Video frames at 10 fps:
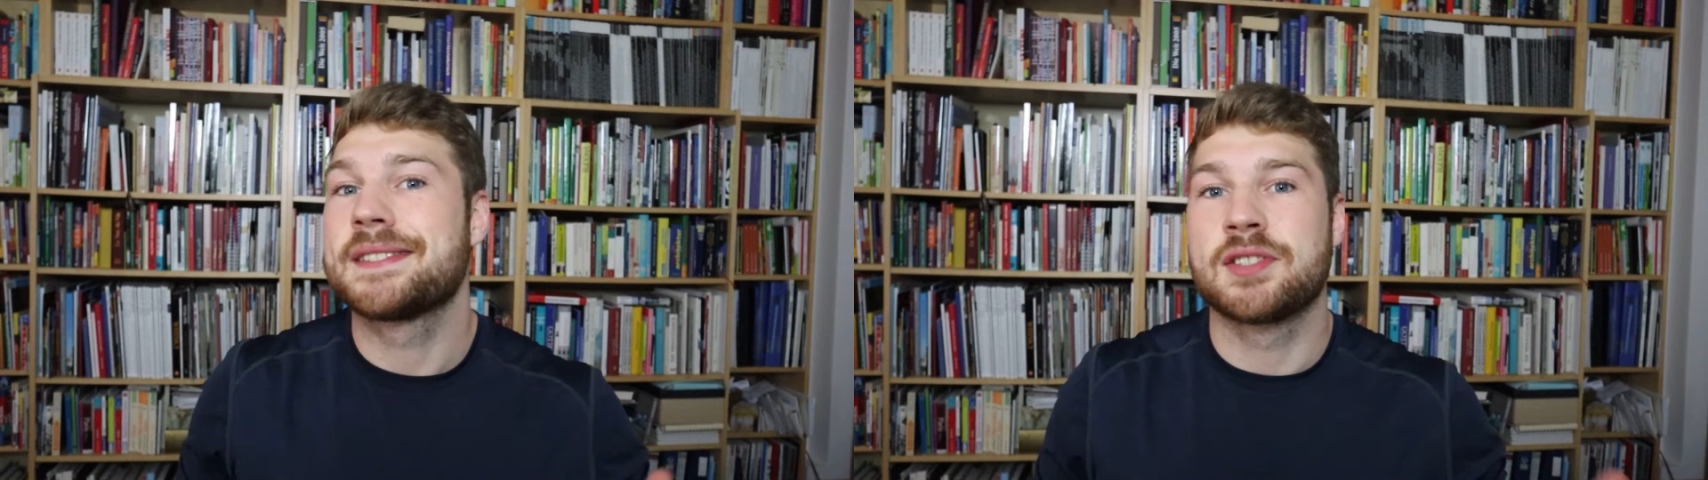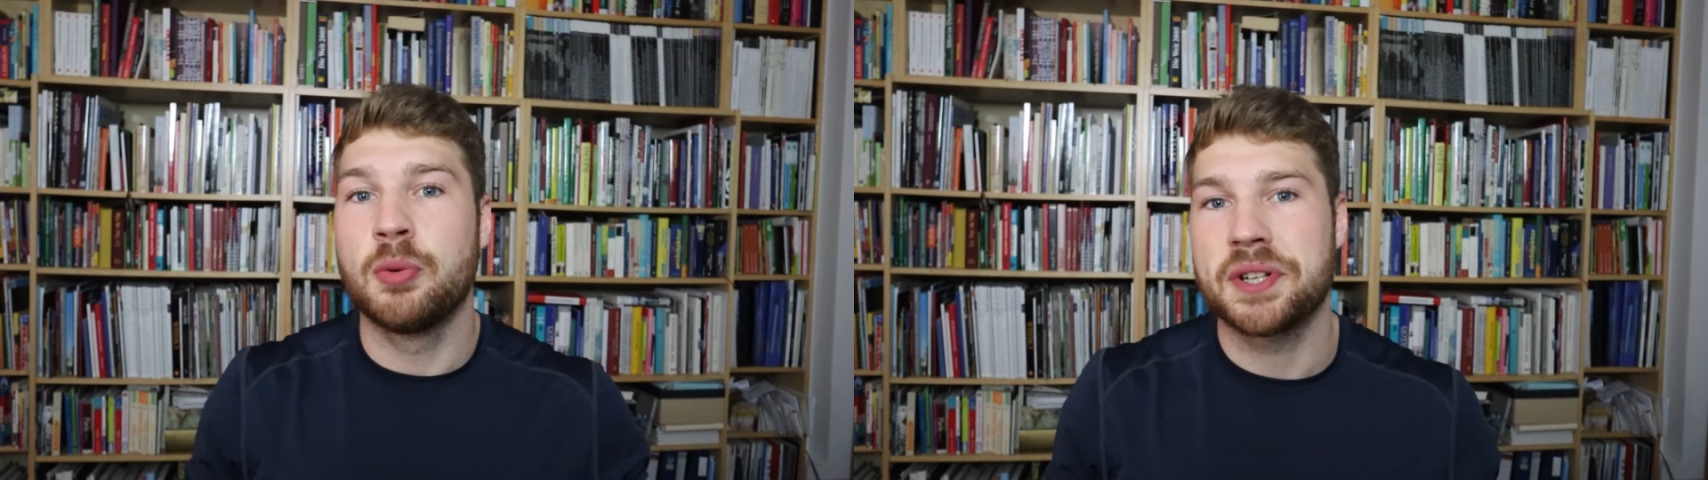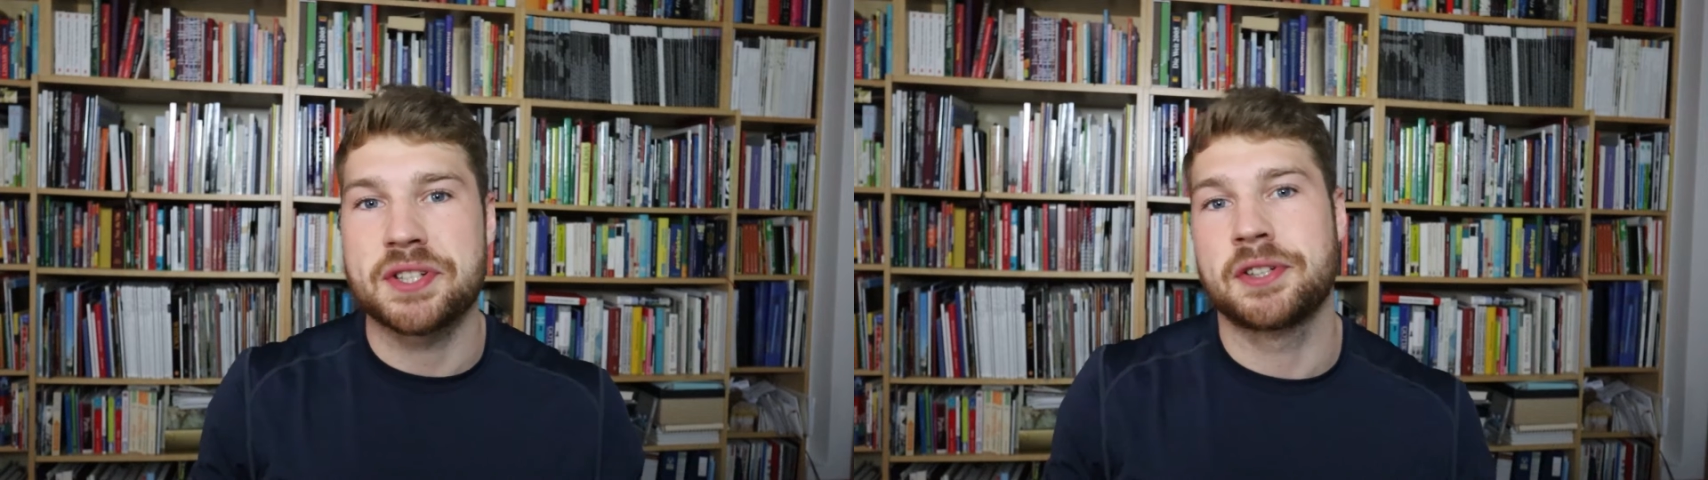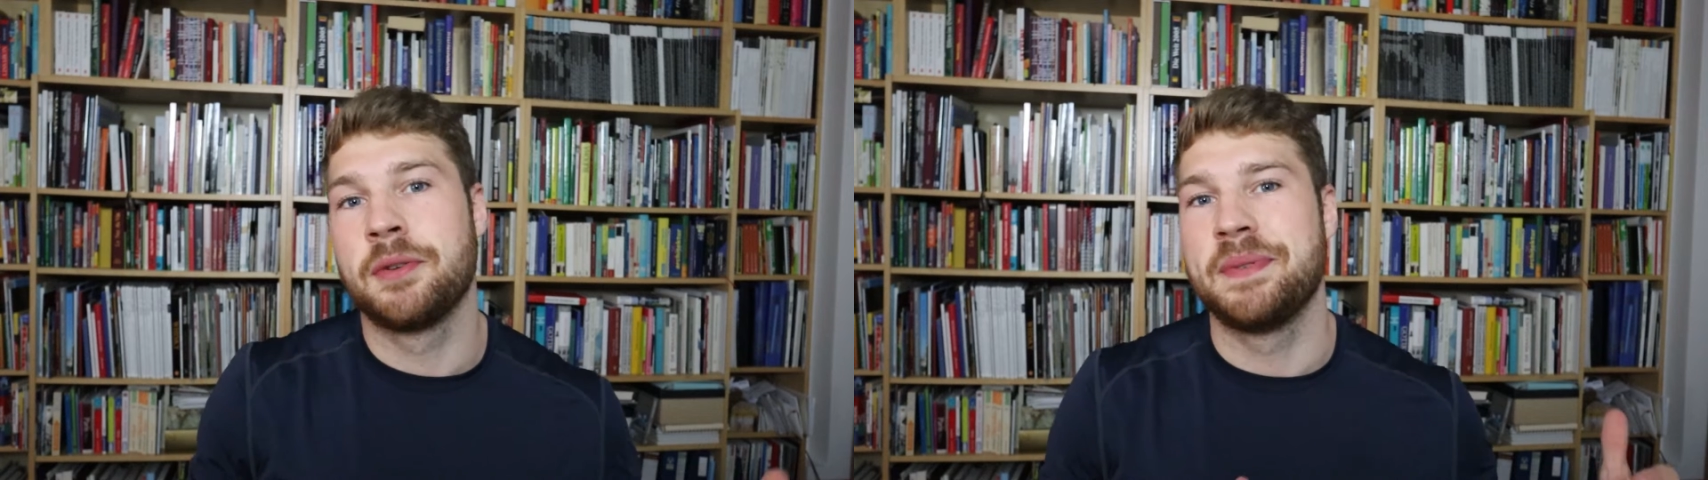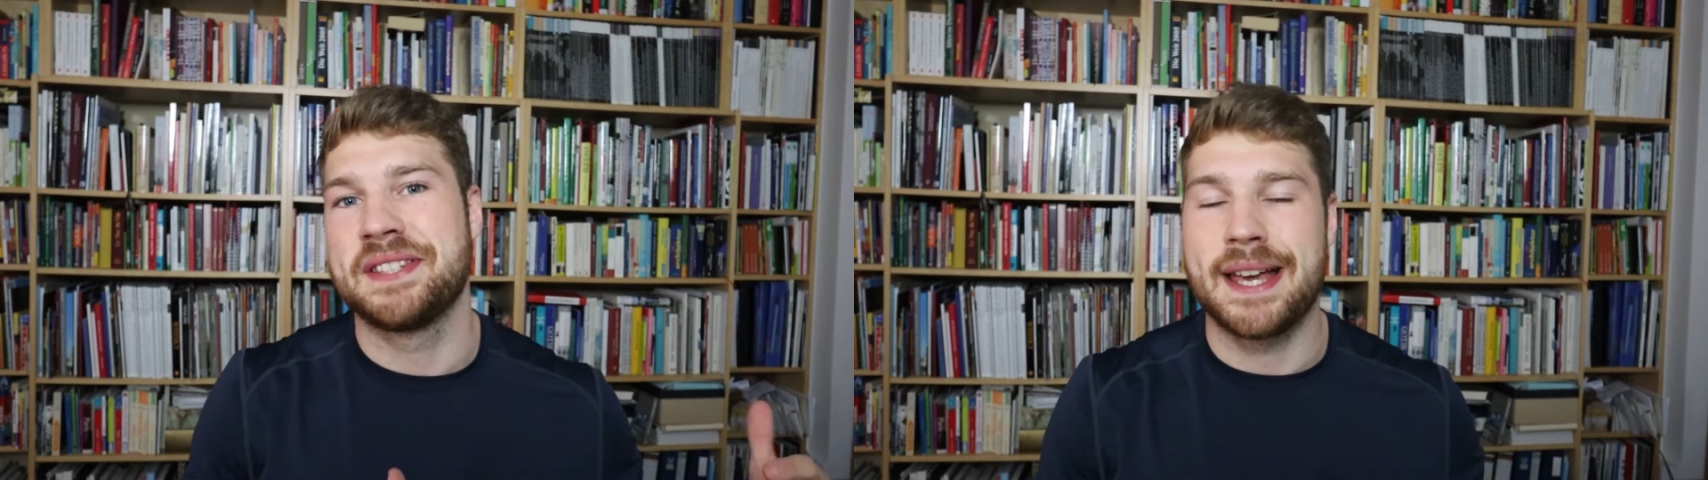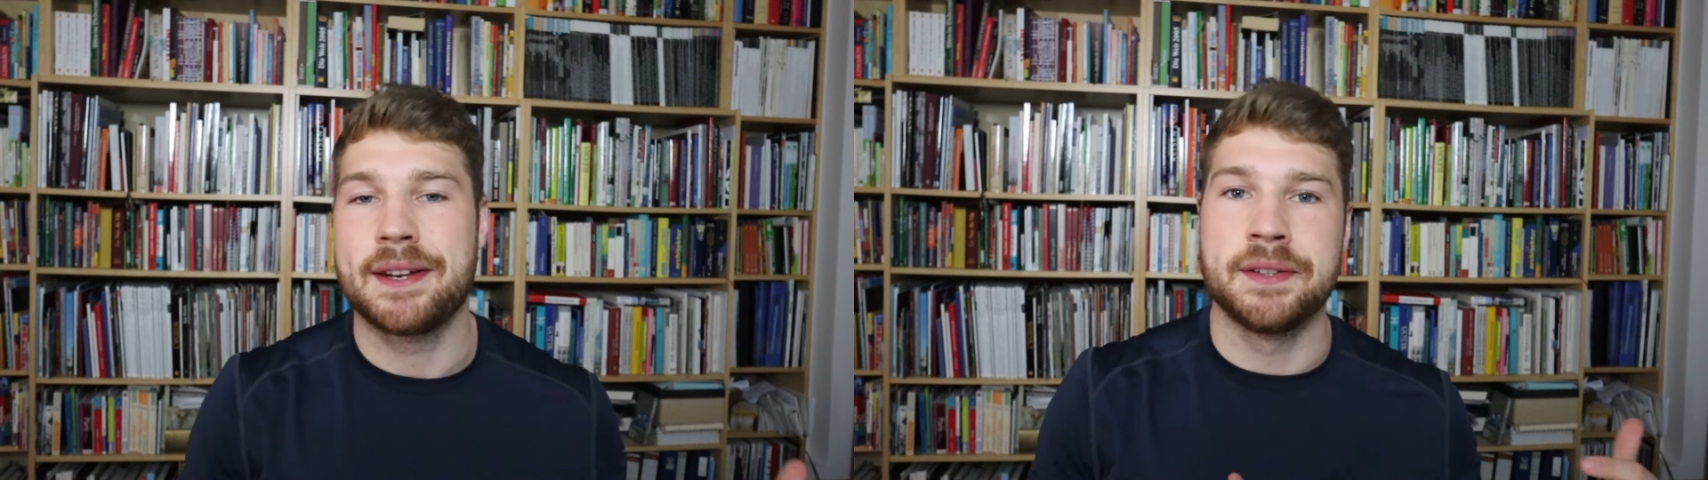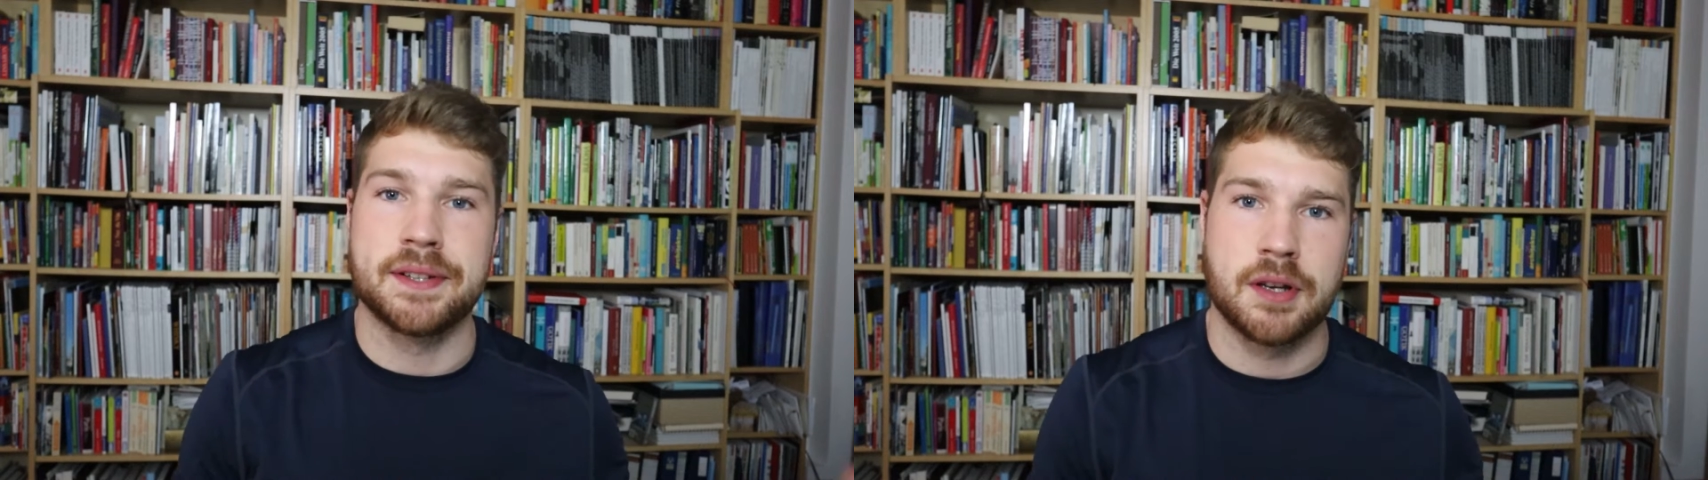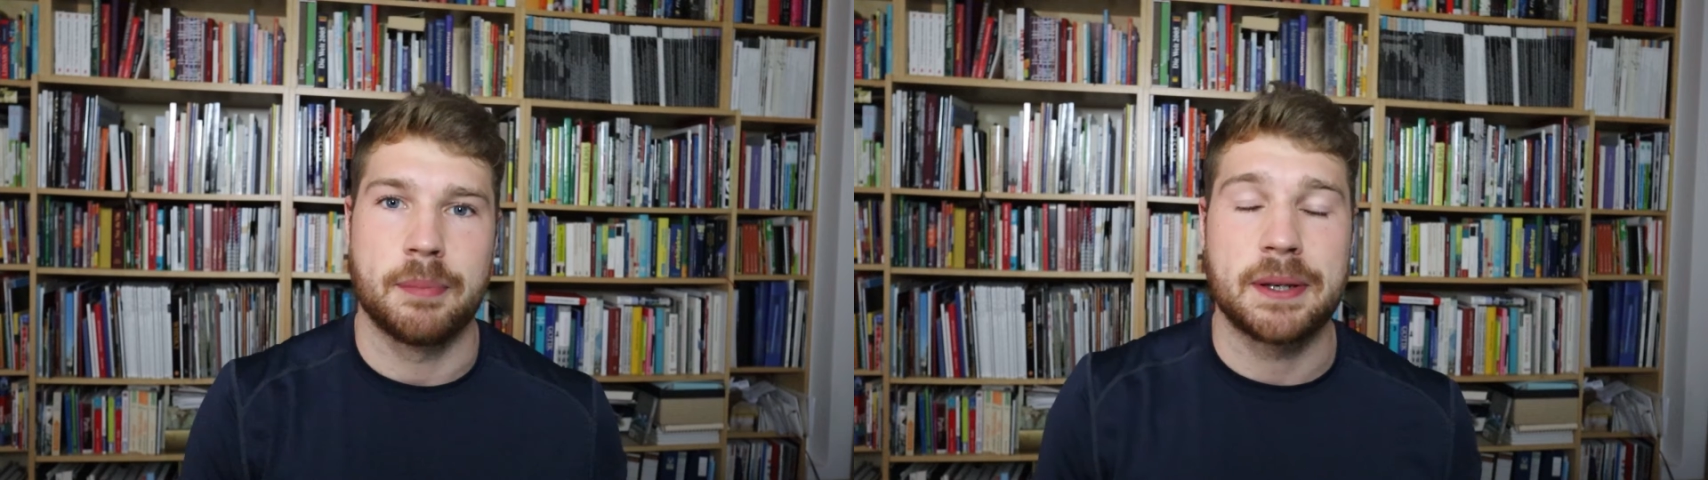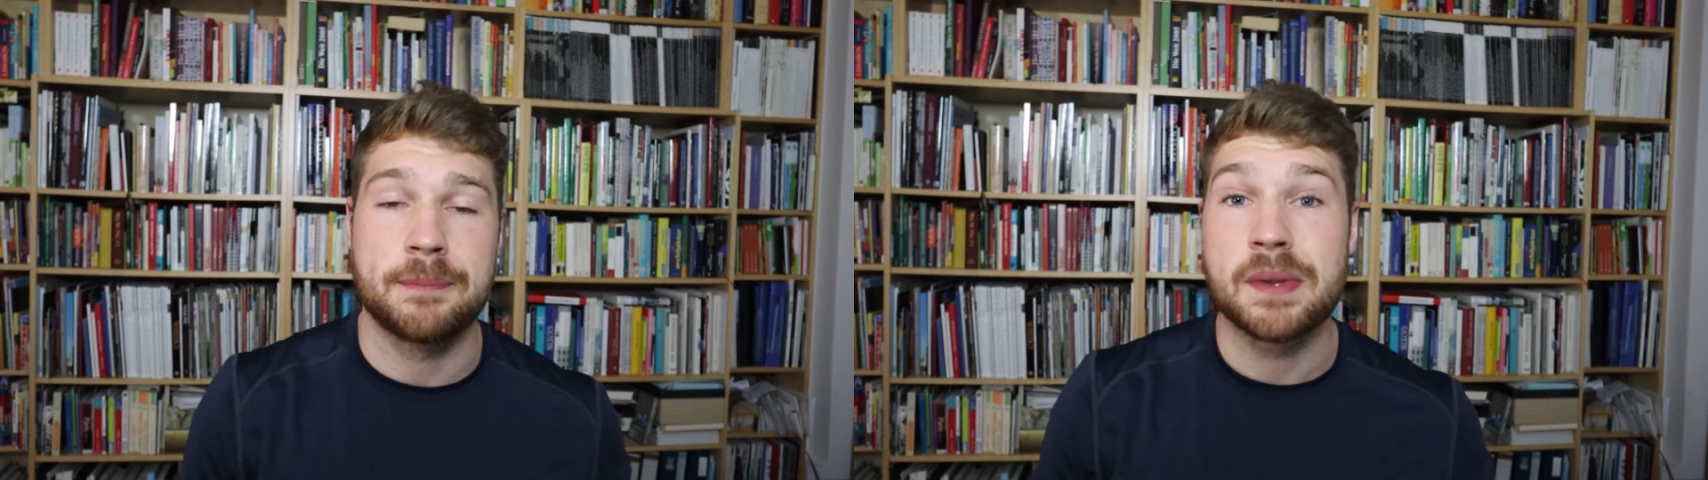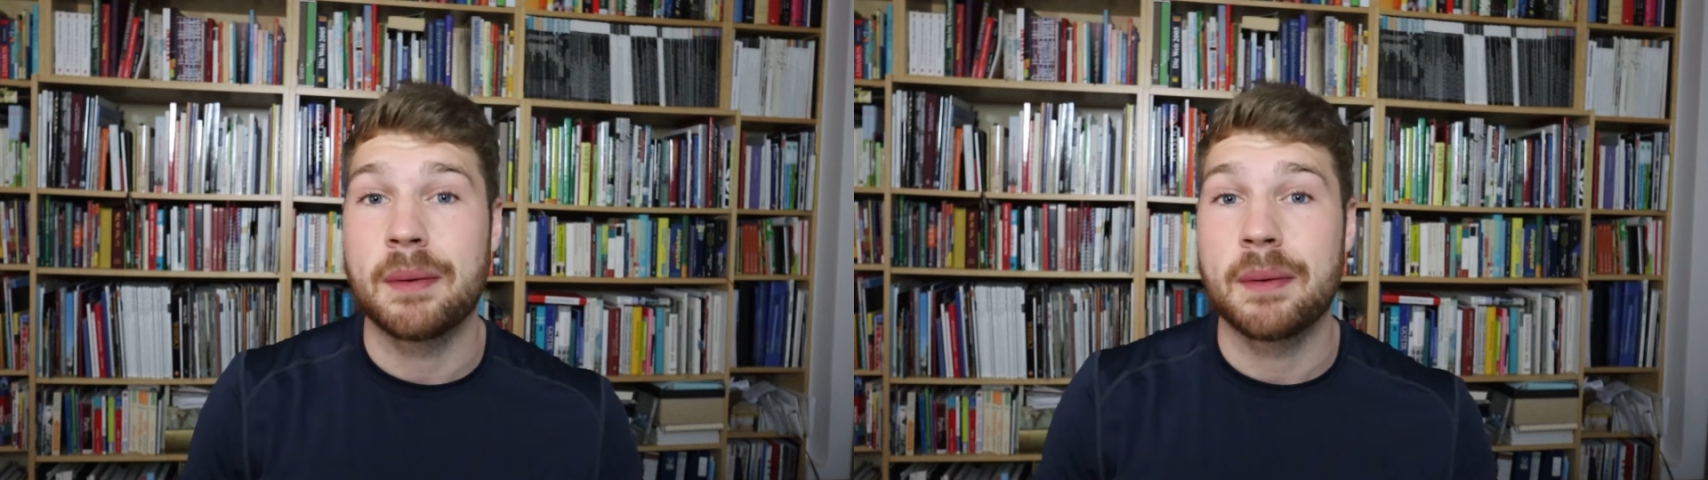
so much could be said on the topic.